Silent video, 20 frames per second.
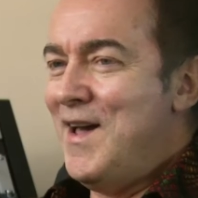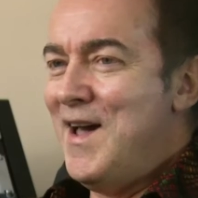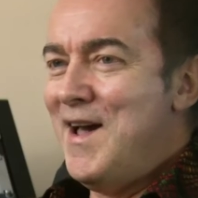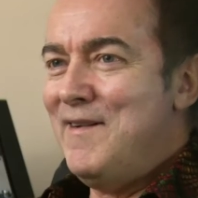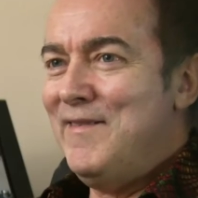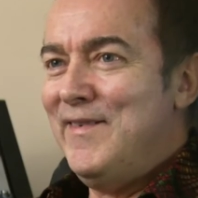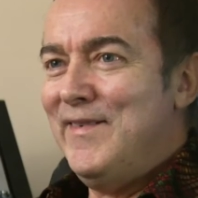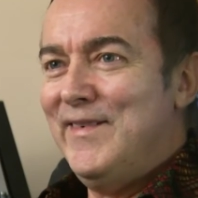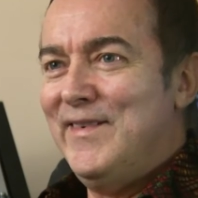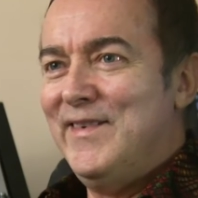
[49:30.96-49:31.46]
to
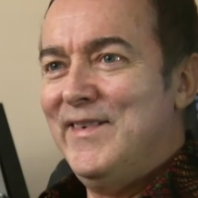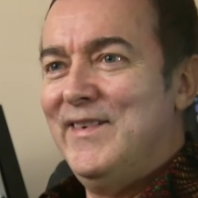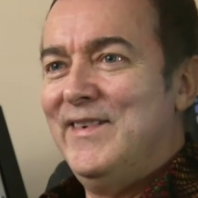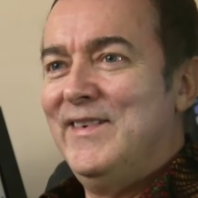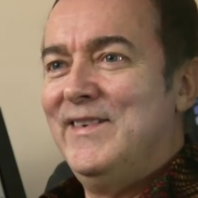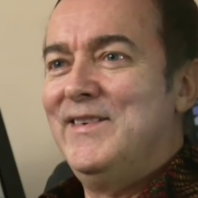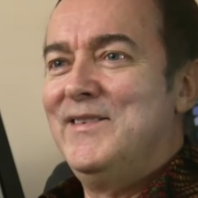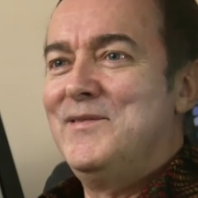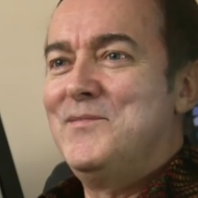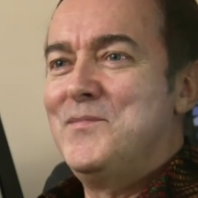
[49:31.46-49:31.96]
have,
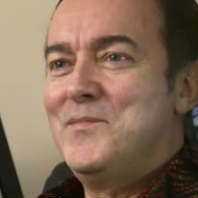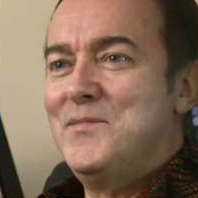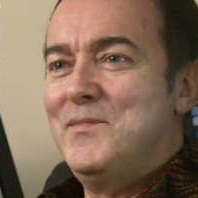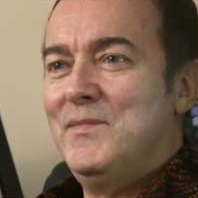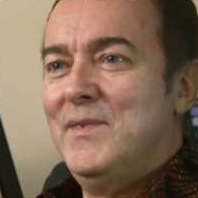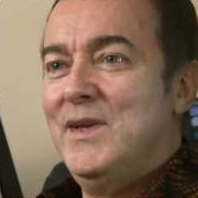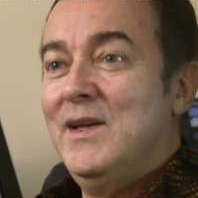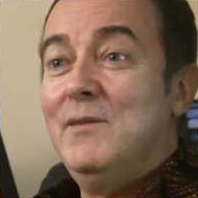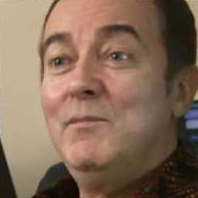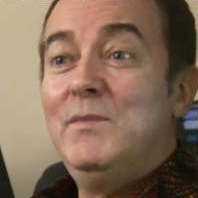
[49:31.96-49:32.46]

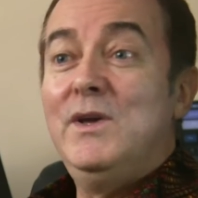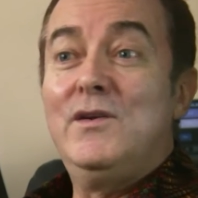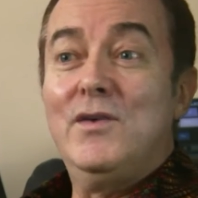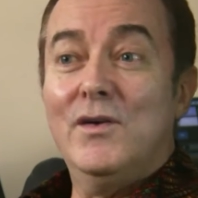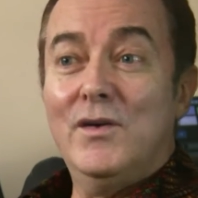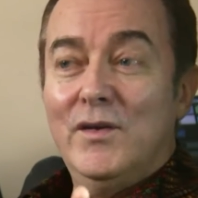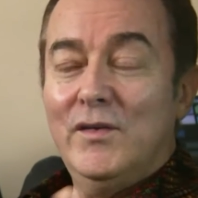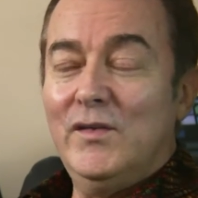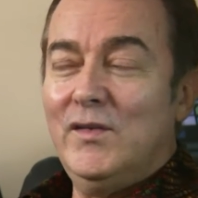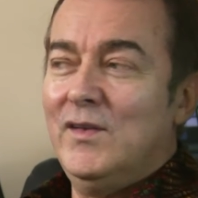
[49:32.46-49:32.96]

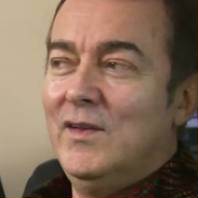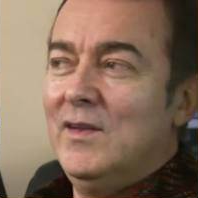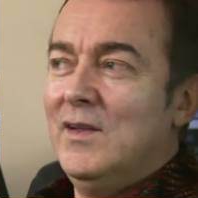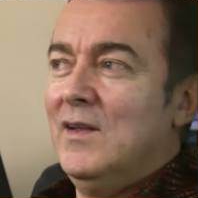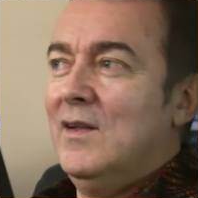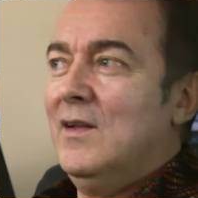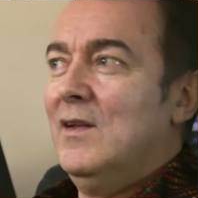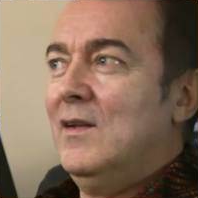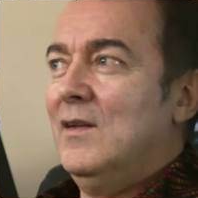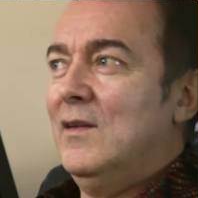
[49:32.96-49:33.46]
because
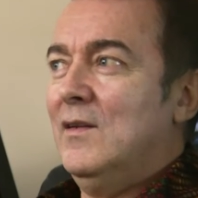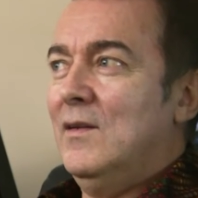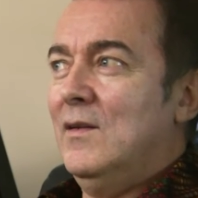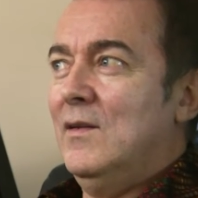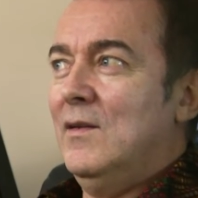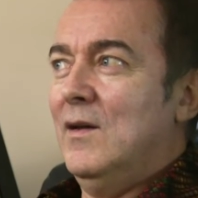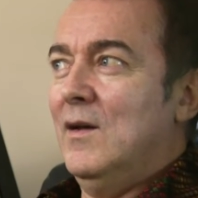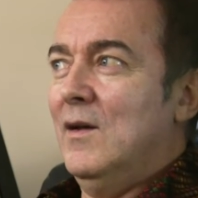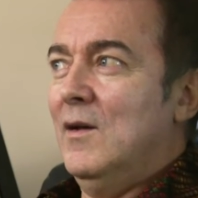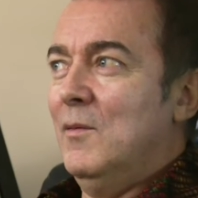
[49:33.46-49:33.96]

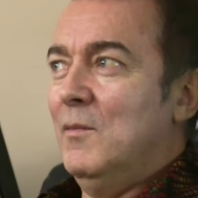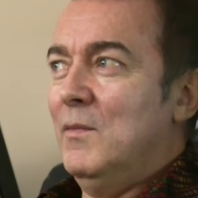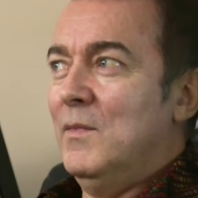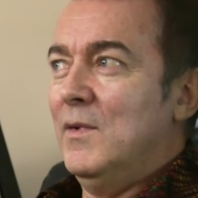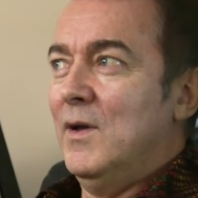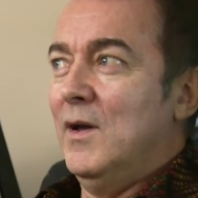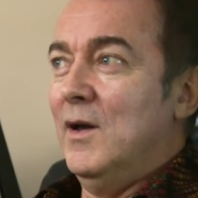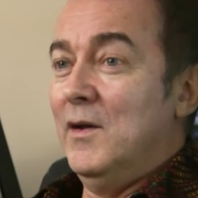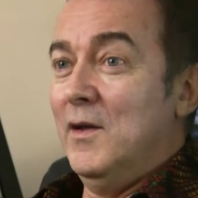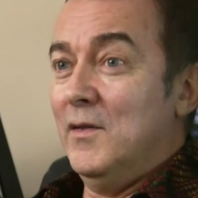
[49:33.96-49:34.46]
um,
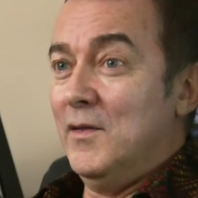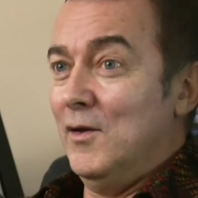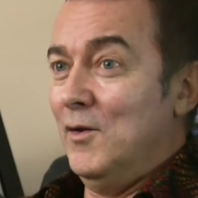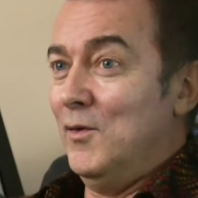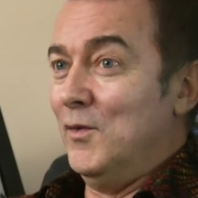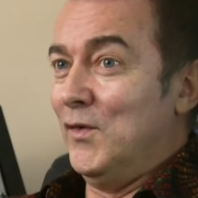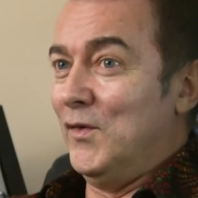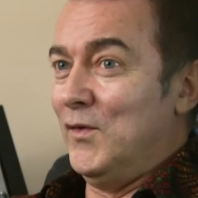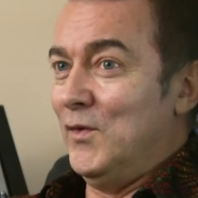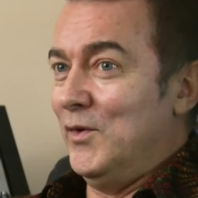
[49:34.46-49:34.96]
another
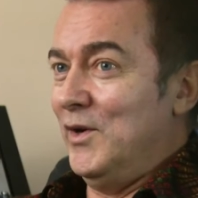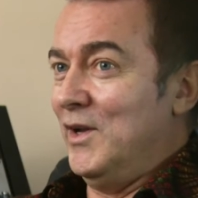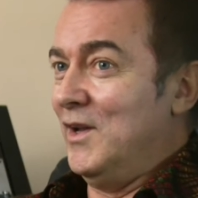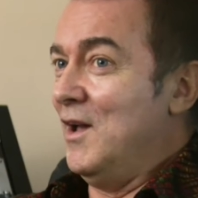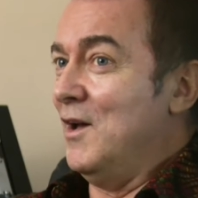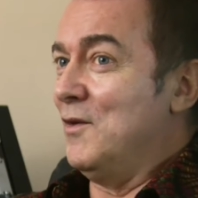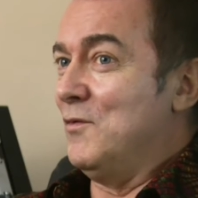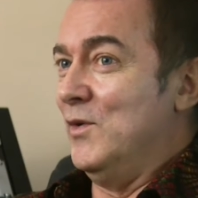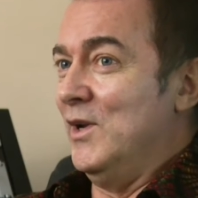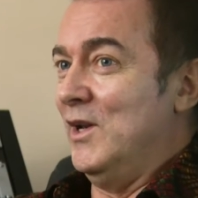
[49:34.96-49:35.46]
long story
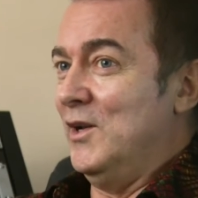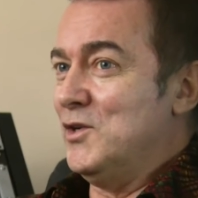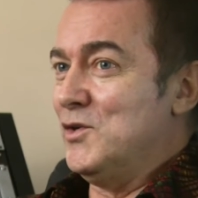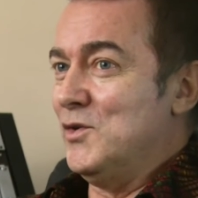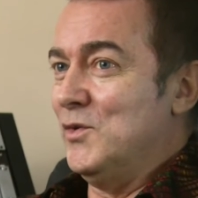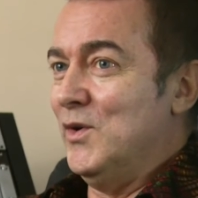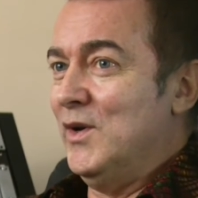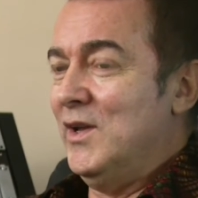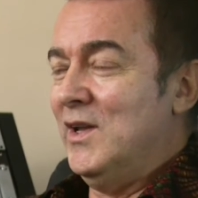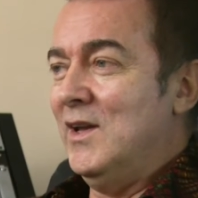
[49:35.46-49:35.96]
cut really
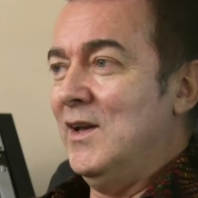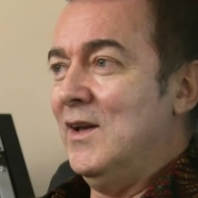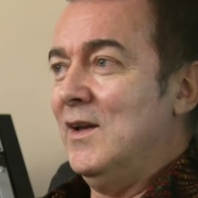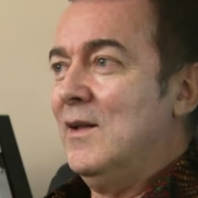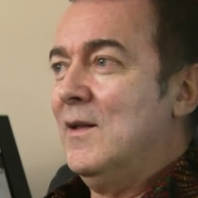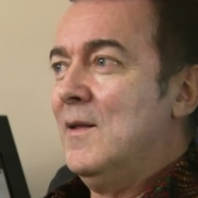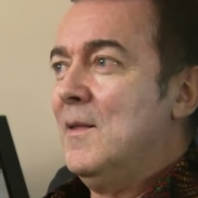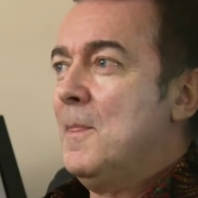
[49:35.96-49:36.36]
short here.